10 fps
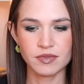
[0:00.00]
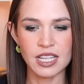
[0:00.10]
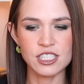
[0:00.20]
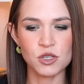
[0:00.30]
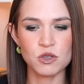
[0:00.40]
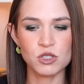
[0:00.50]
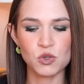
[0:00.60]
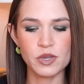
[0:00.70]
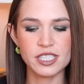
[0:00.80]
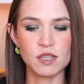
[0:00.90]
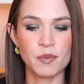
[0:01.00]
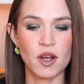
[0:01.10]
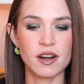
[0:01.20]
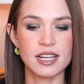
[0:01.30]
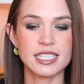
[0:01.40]
And so you squeeze the
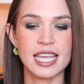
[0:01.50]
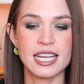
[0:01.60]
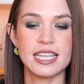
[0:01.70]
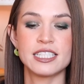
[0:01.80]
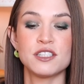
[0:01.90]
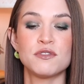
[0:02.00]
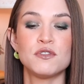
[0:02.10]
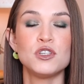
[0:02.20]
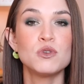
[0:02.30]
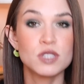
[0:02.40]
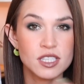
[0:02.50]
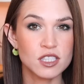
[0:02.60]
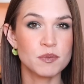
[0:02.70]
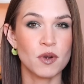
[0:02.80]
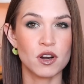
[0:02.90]
product and it diffuses
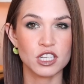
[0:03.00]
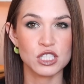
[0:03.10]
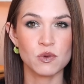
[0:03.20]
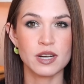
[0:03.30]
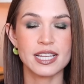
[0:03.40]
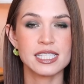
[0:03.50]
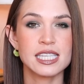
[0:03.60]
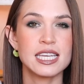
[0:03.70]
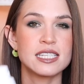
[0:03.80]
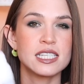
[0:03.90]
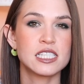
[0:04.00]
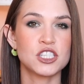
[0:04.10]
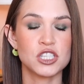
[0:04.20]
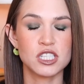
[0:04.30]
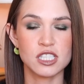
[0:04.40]
the product so nicely. It doesn't
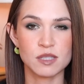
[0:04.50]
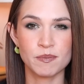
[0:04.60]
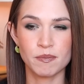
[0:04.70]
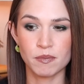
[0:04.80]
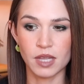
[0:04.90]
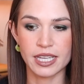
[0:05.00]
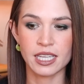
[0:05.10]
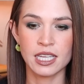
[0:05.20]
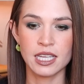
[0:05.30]
just just like